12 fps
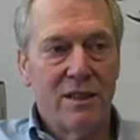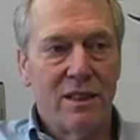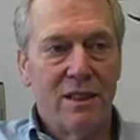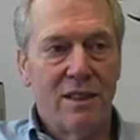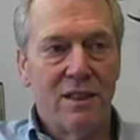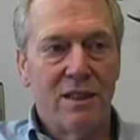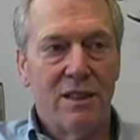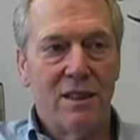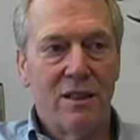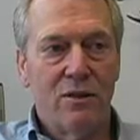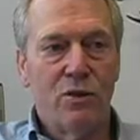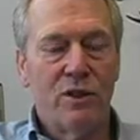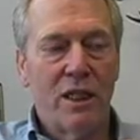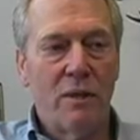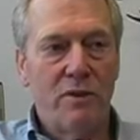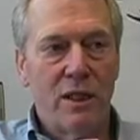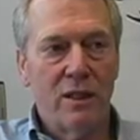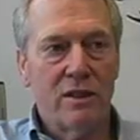and those
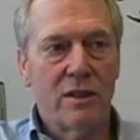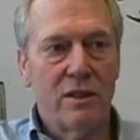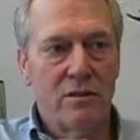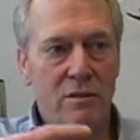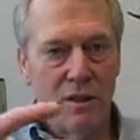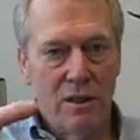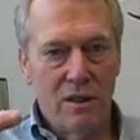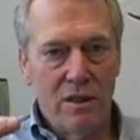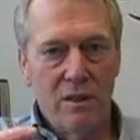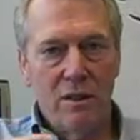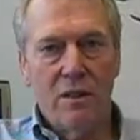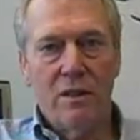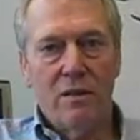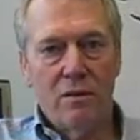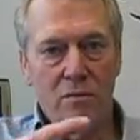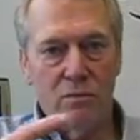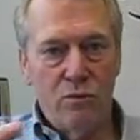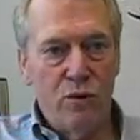stem cells can
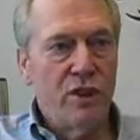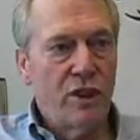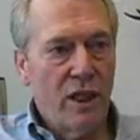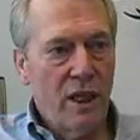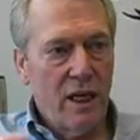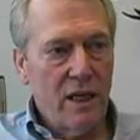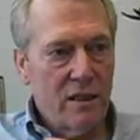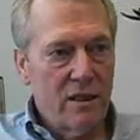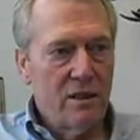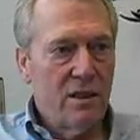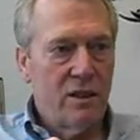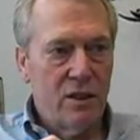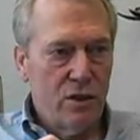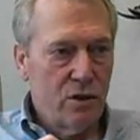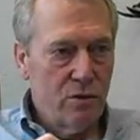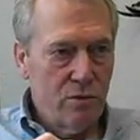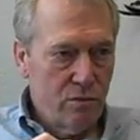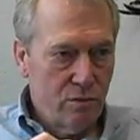regenerate the
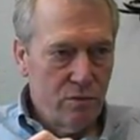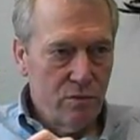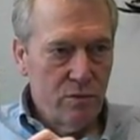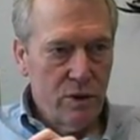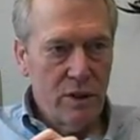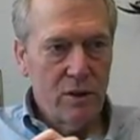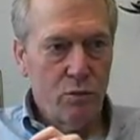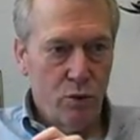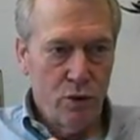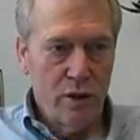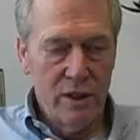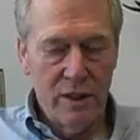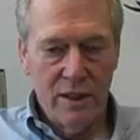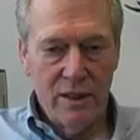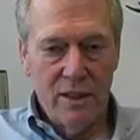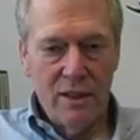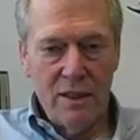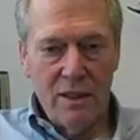tissue when it's wounded.
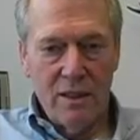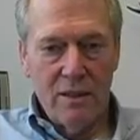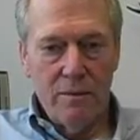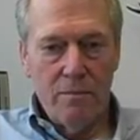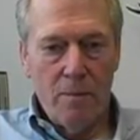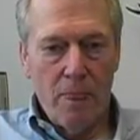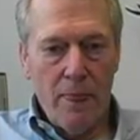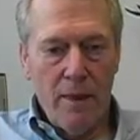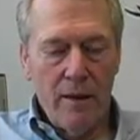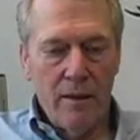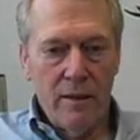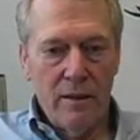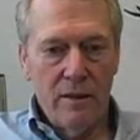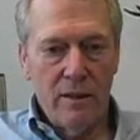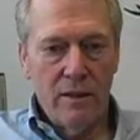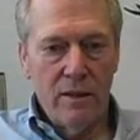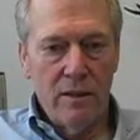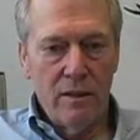Um, and
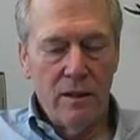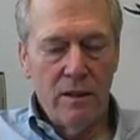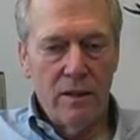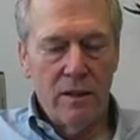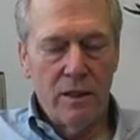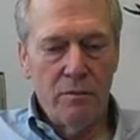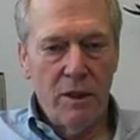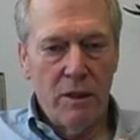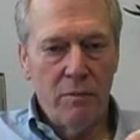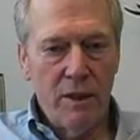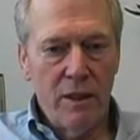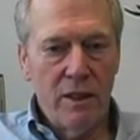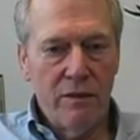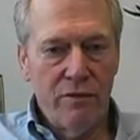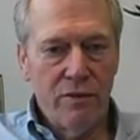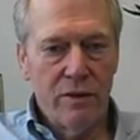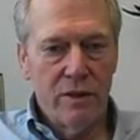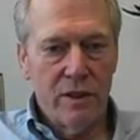it, it, can make a big
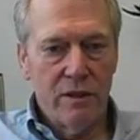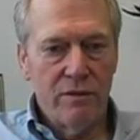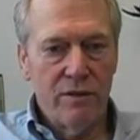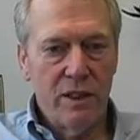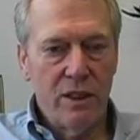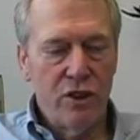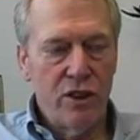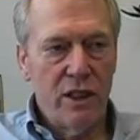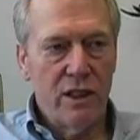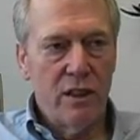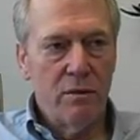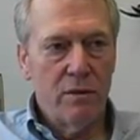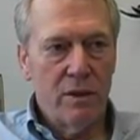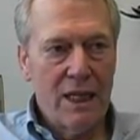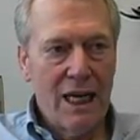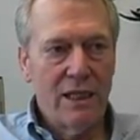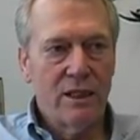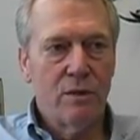difference if the initiating
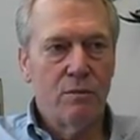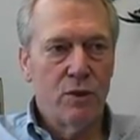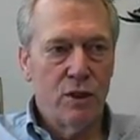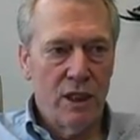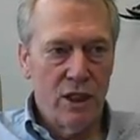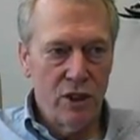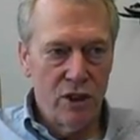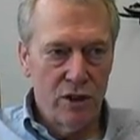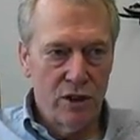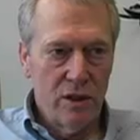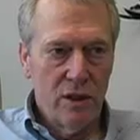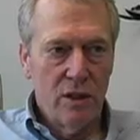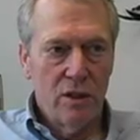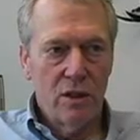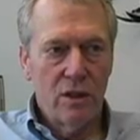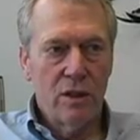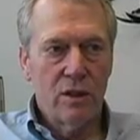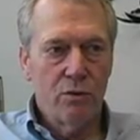cancer mutation
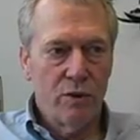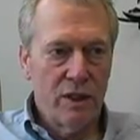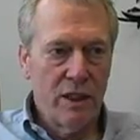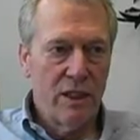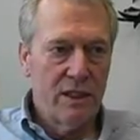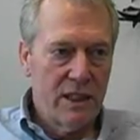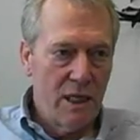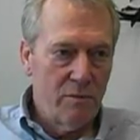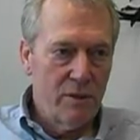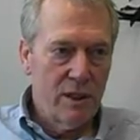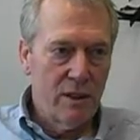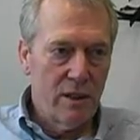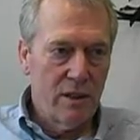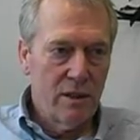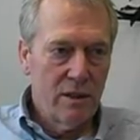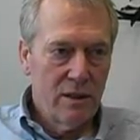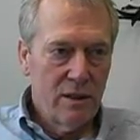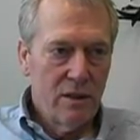occurs within a stem cell
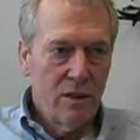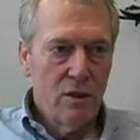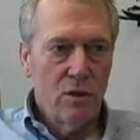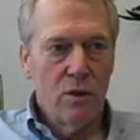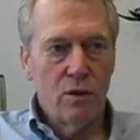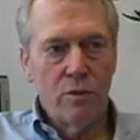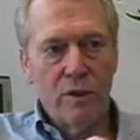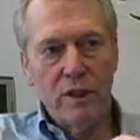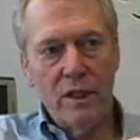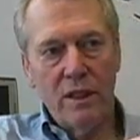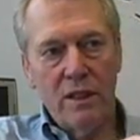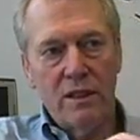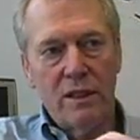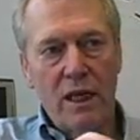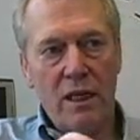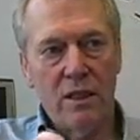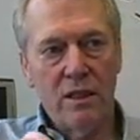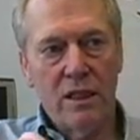or within a
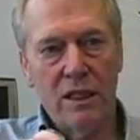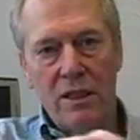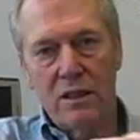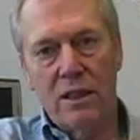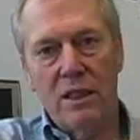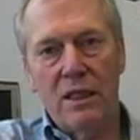cell that has